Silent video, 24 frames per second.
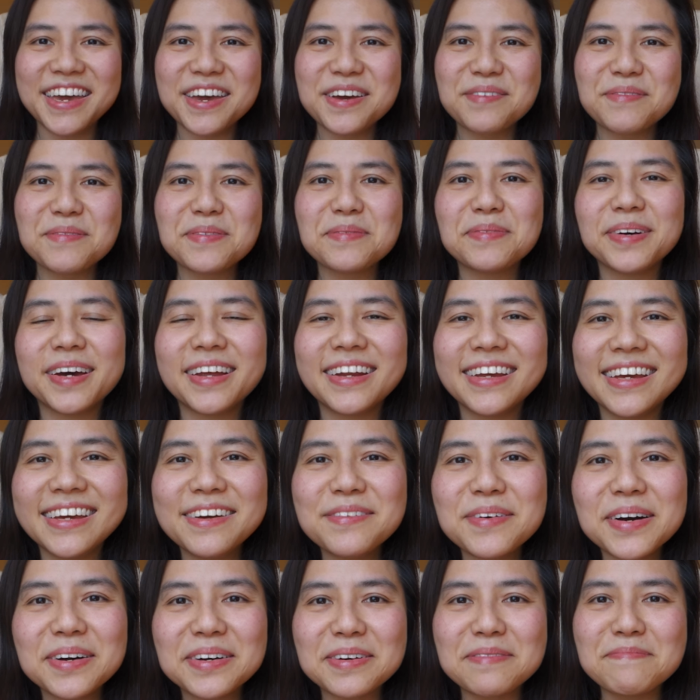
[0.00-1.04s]
everybody,
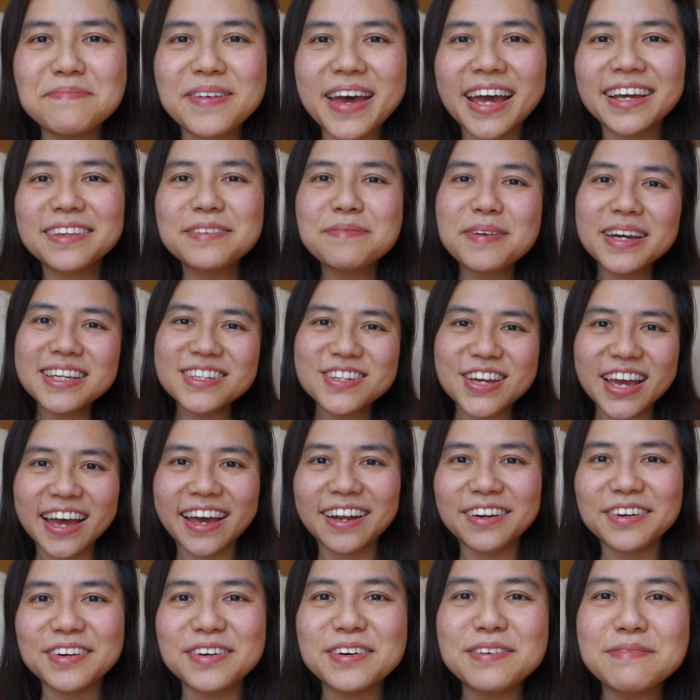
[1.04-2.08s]
welcome back to my
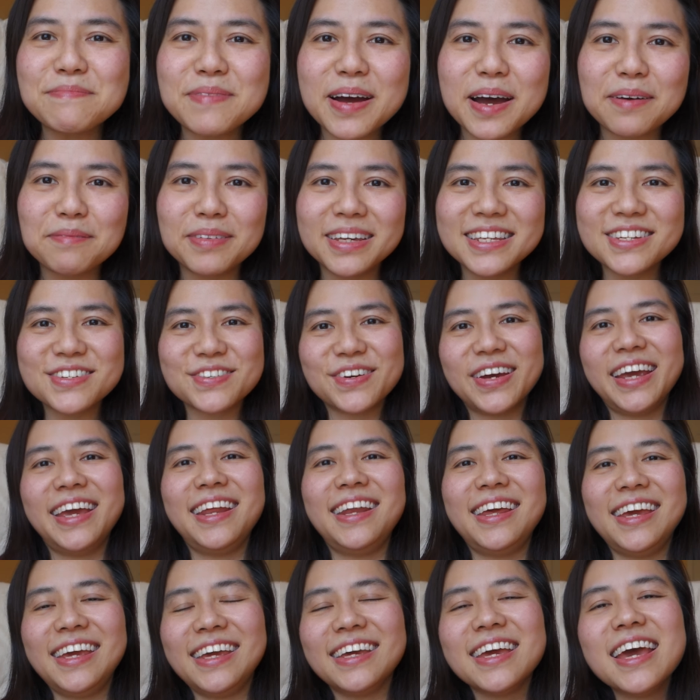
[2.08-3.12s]
channel, Mommy
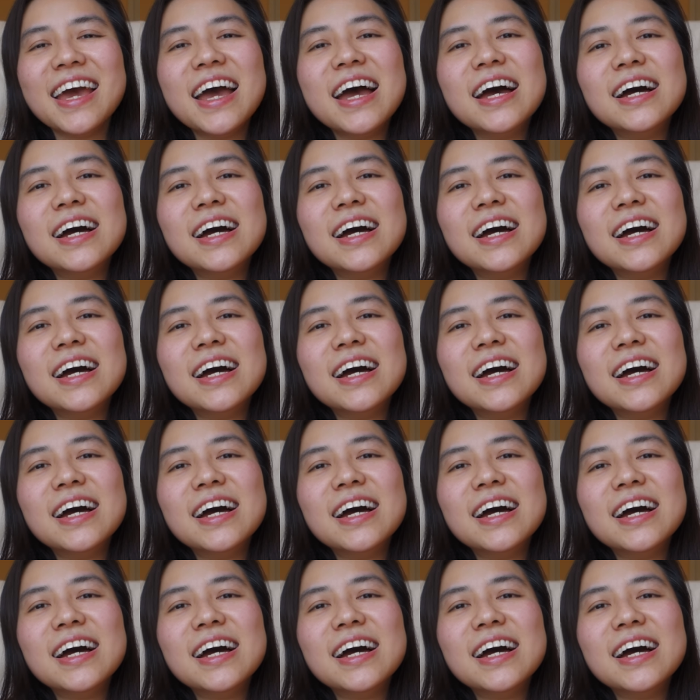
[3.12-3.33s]
Trainee.